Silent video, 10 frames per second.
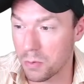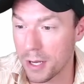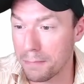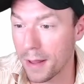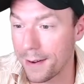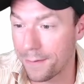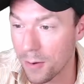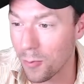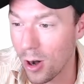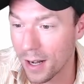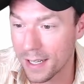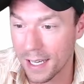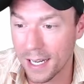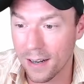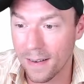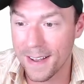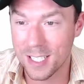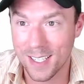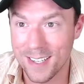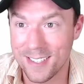up this replay from Wonka here
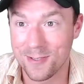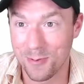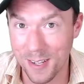is because it's